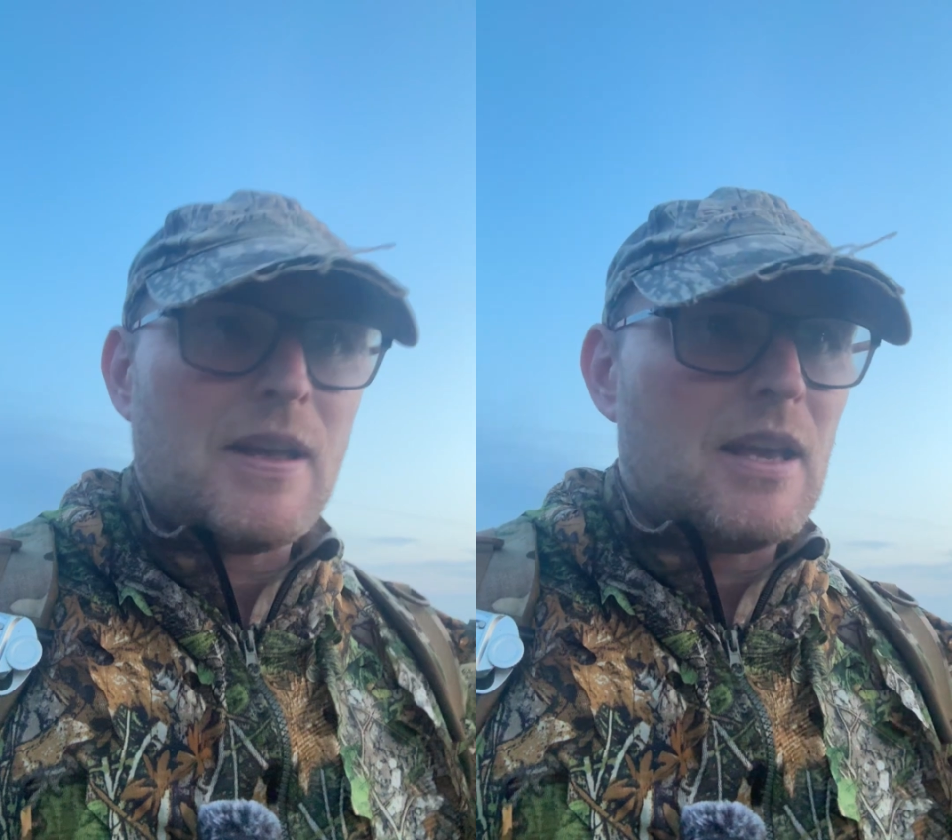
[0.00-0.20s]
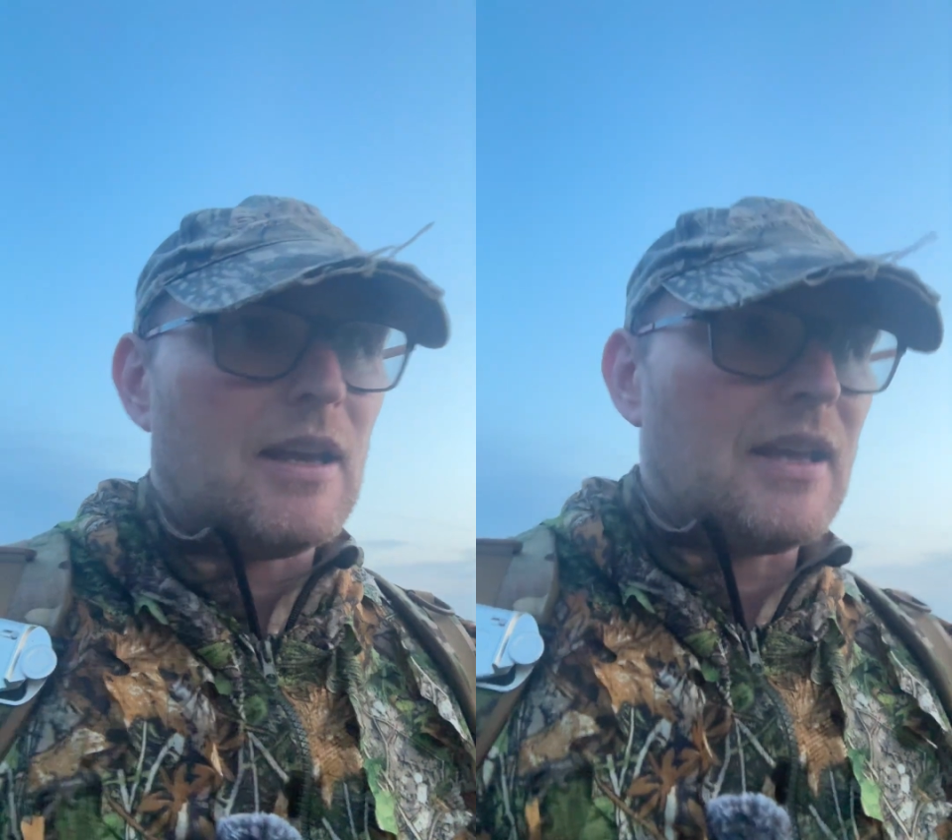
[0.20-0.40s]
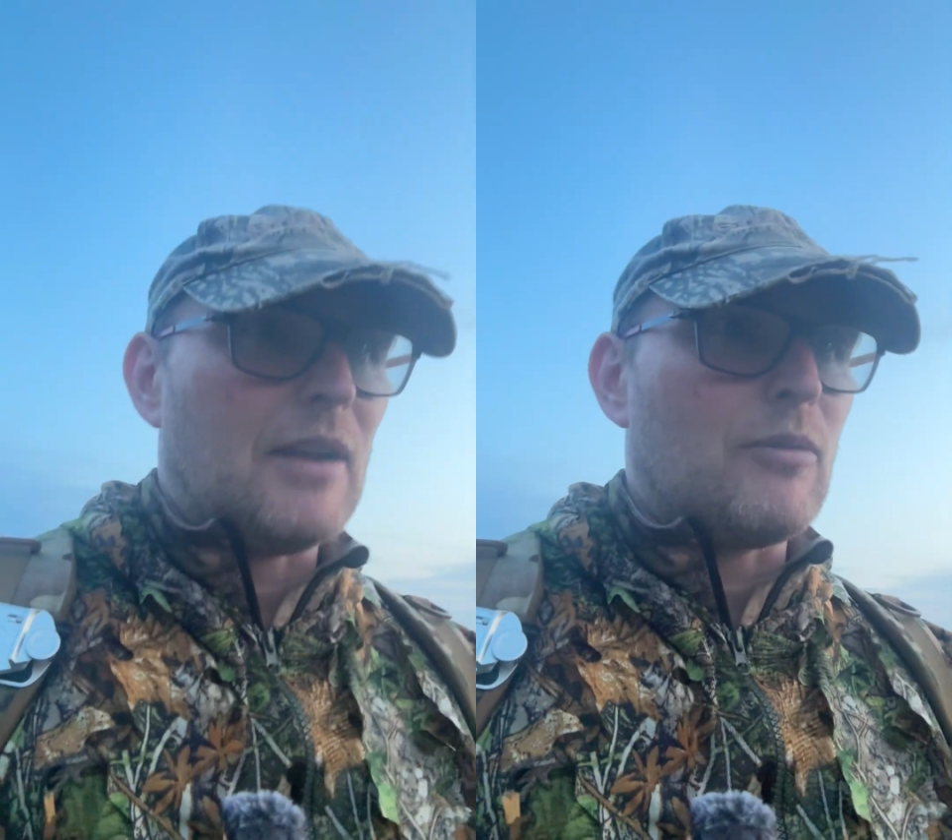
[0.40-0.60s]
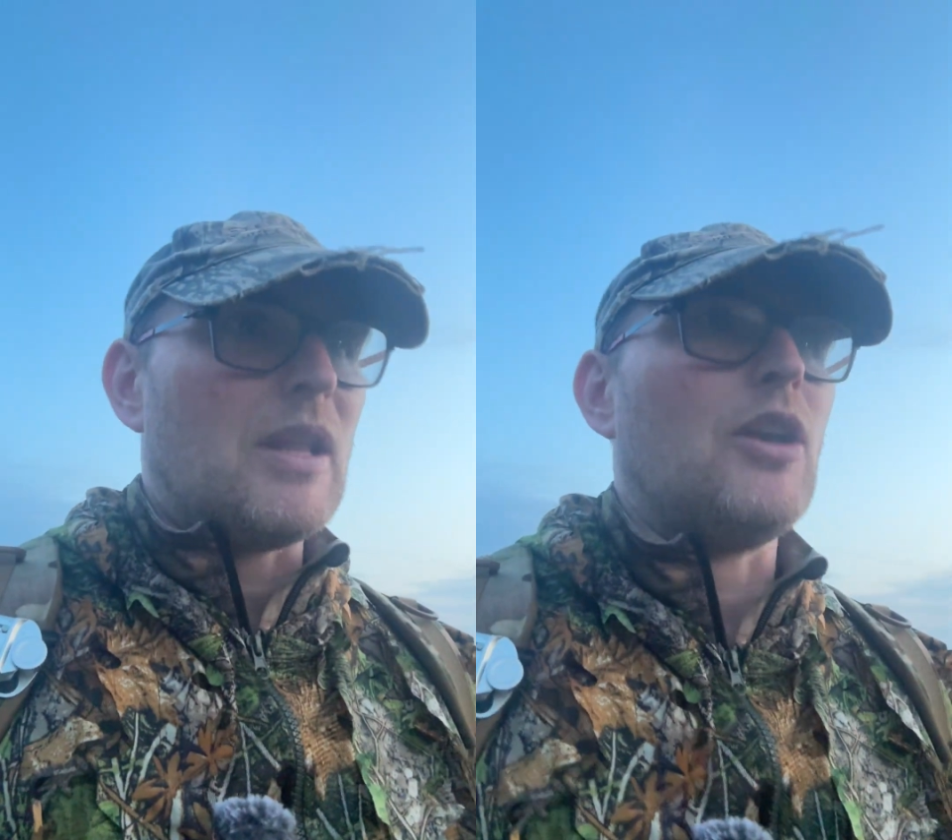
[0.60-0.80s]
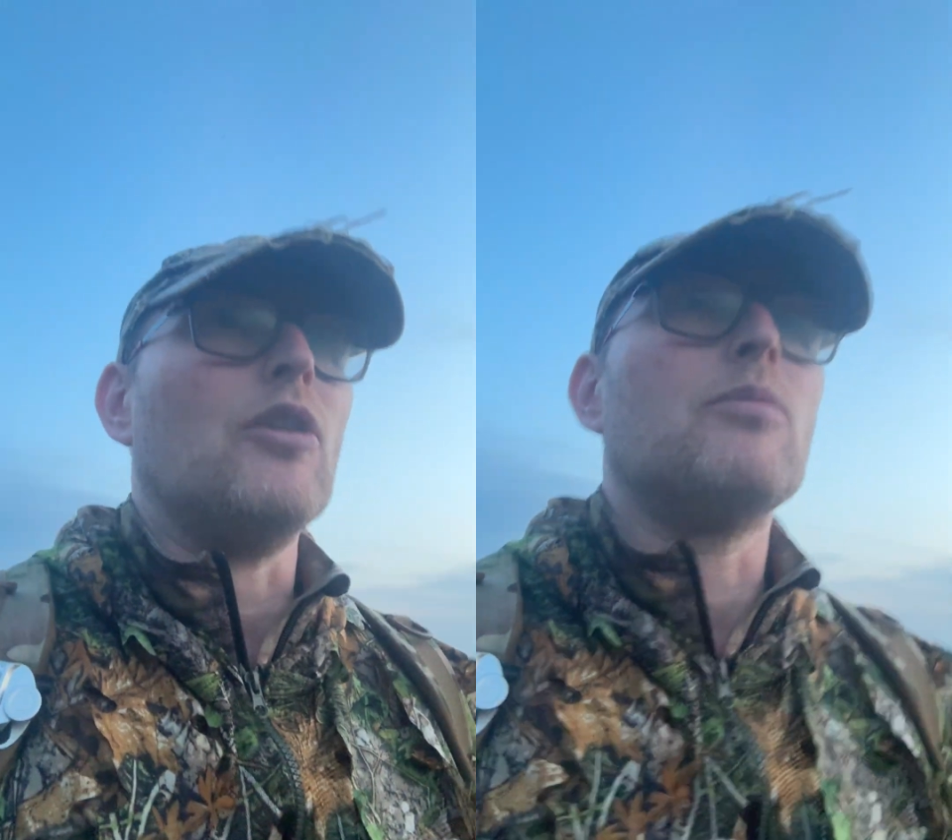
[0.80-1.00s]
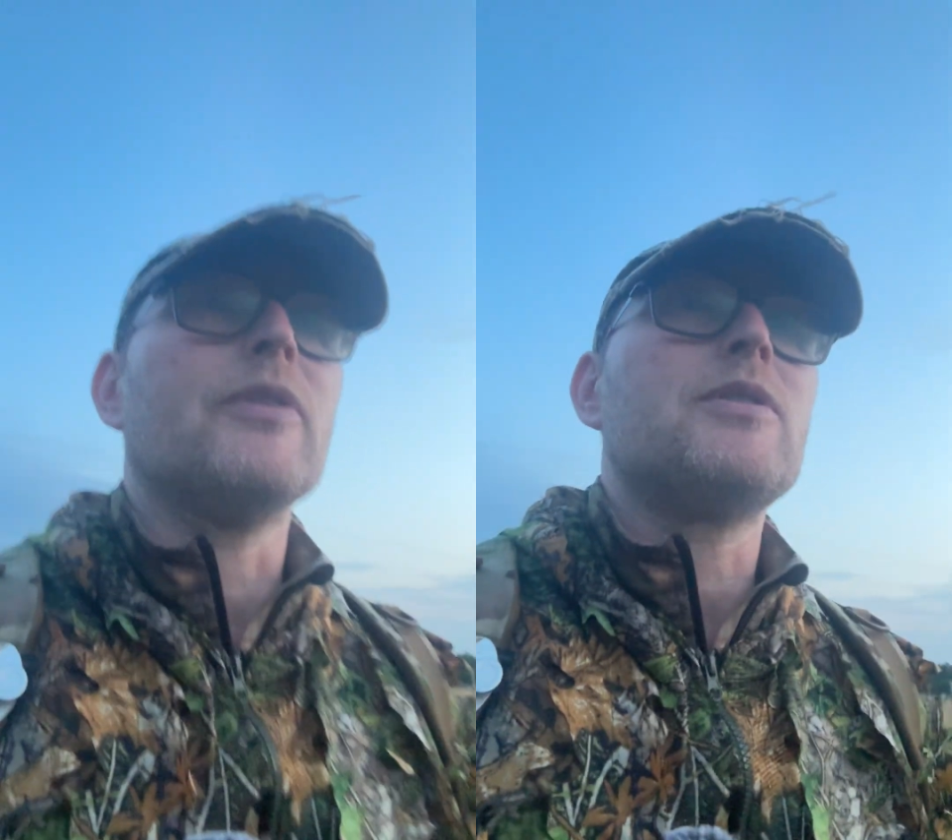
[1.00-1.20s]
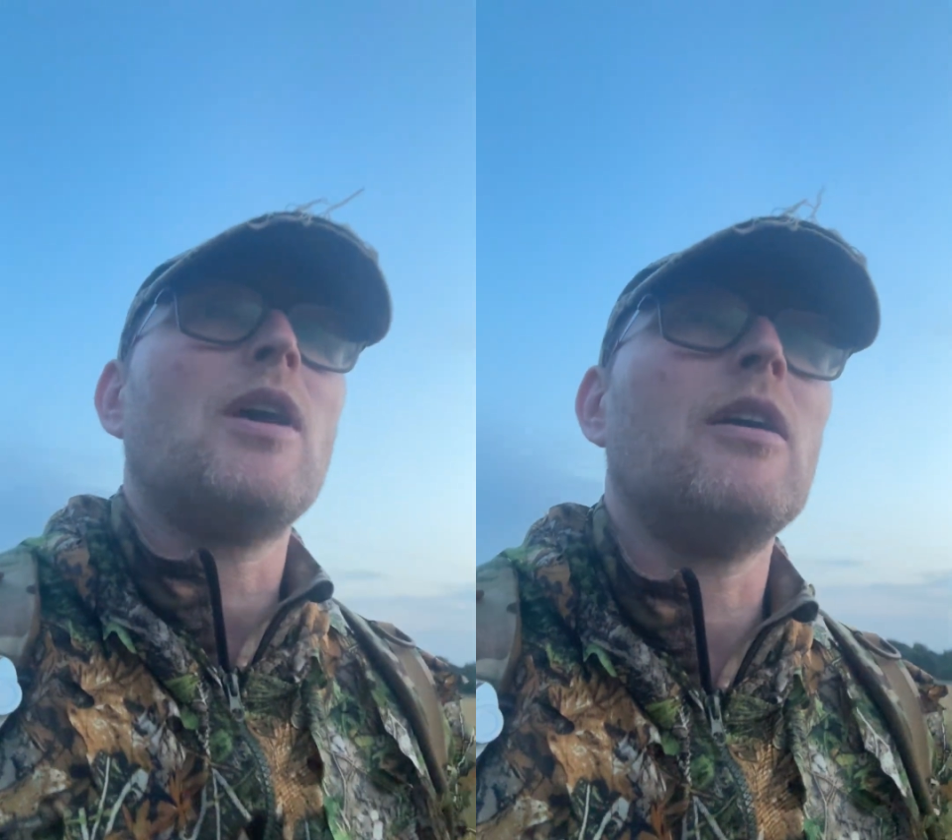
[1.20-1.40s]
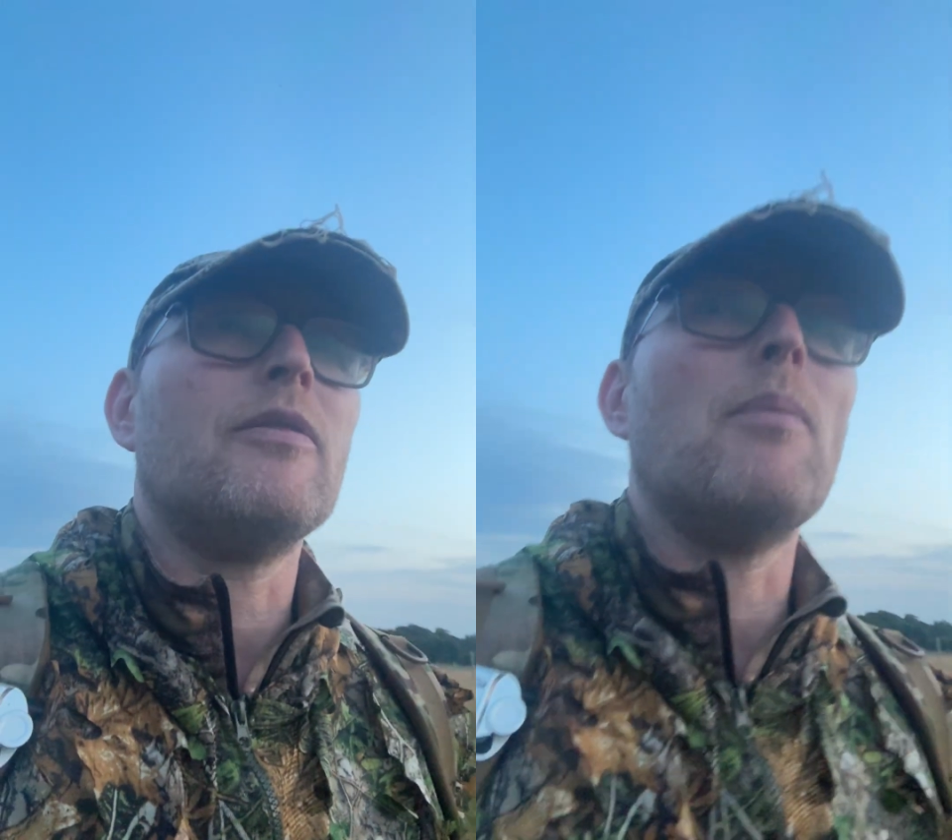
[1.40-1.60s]
you can get really good ones
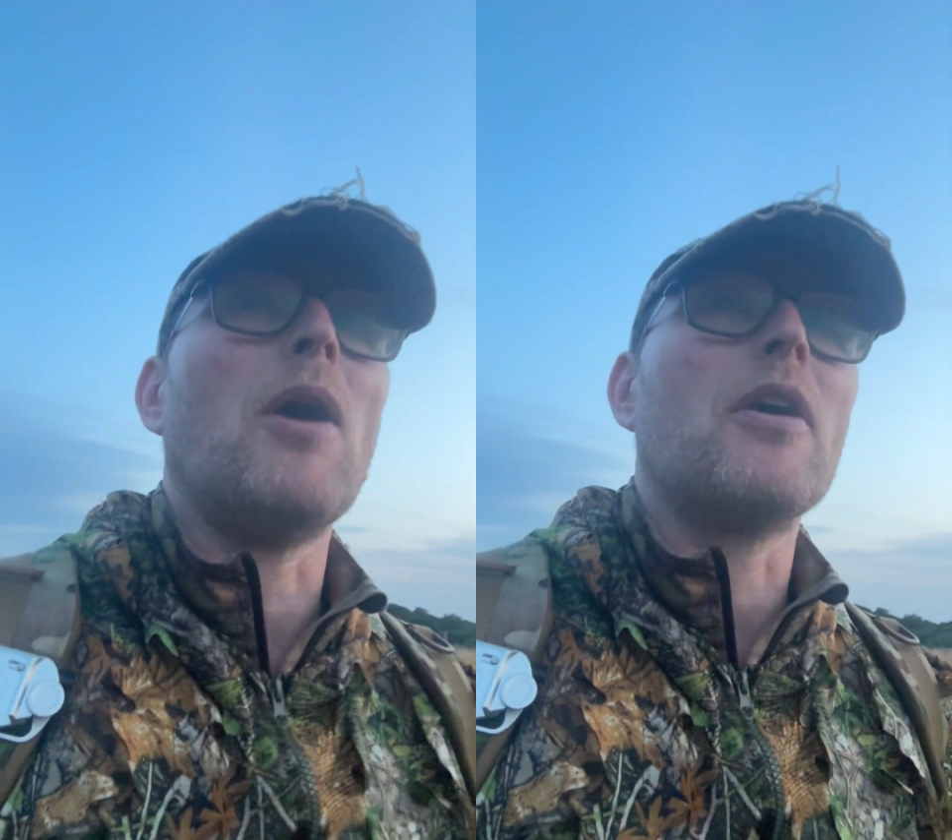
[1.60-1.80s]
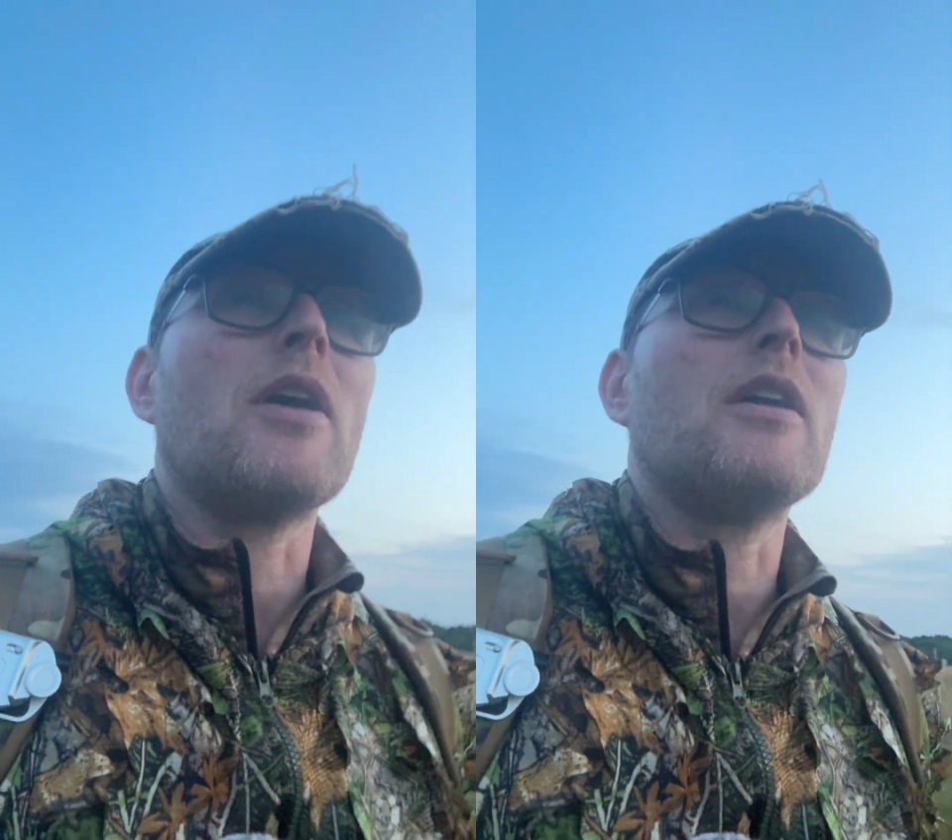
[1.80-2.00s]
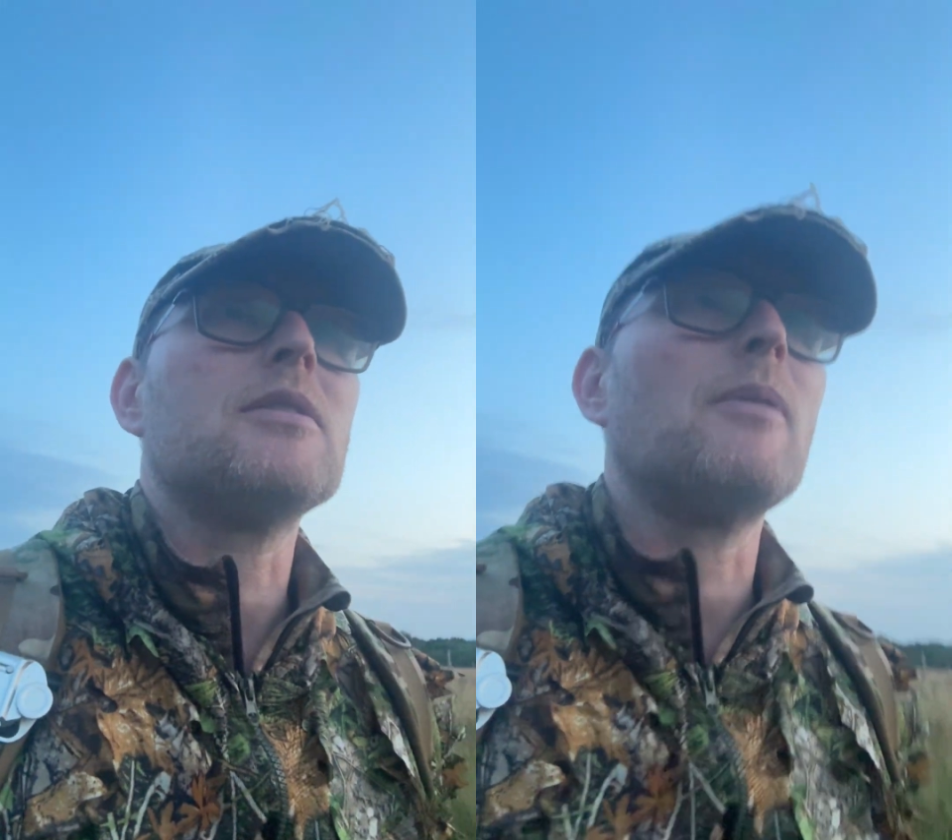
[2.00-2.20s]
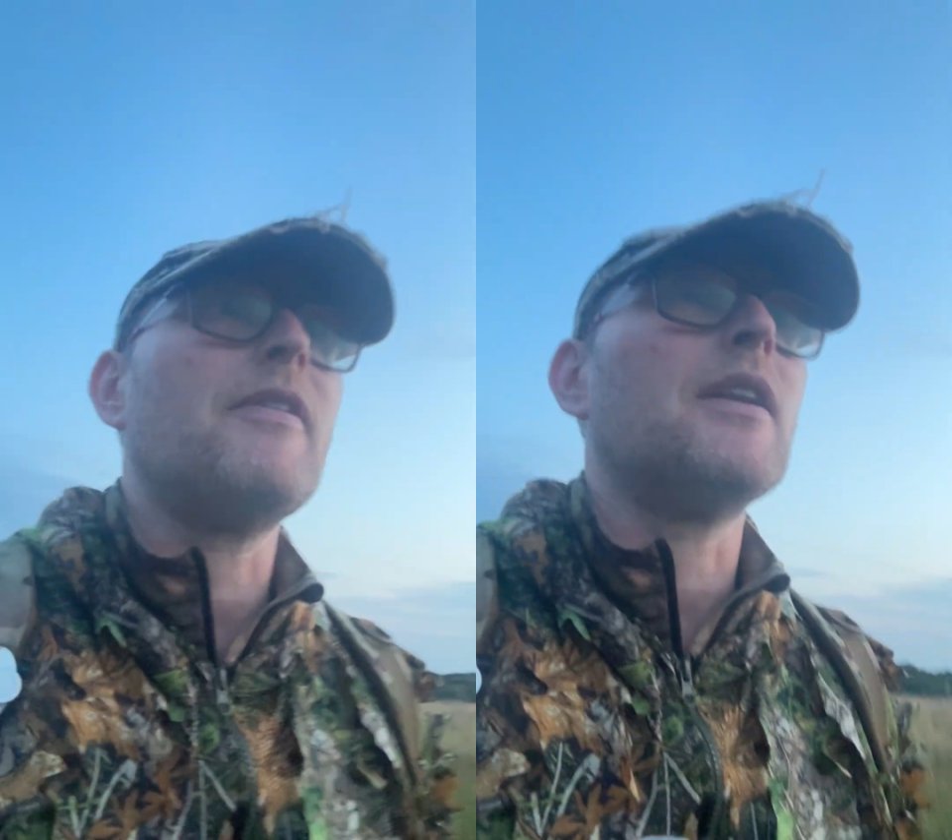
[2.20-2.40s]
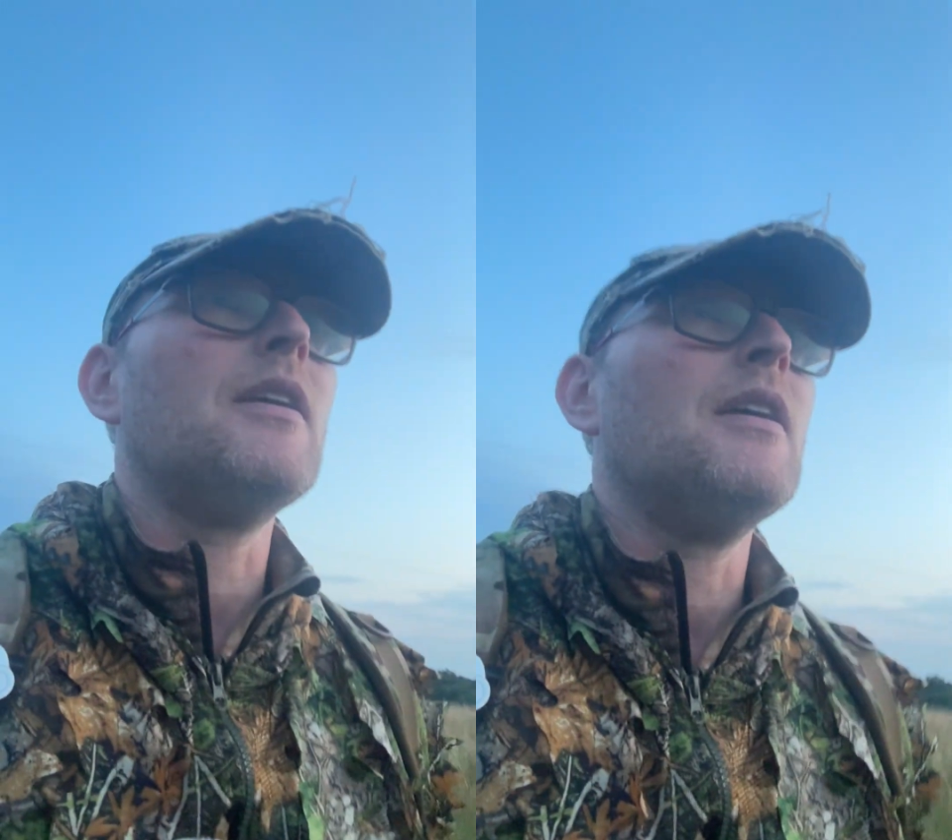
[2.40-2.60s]
of the barn owls with it.